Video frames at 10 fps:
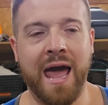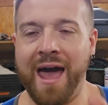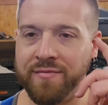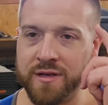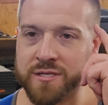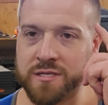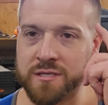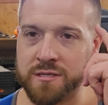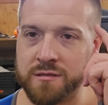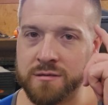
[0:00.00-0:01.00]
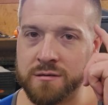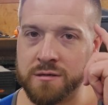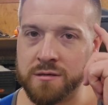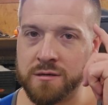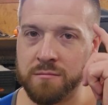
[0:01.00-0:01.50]
I have this
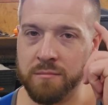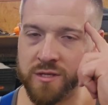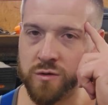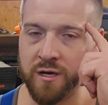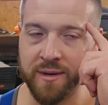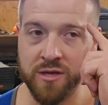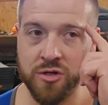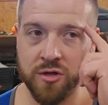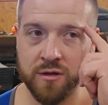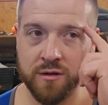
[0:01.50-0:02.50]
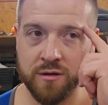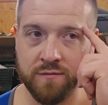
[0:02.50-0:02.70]
mental image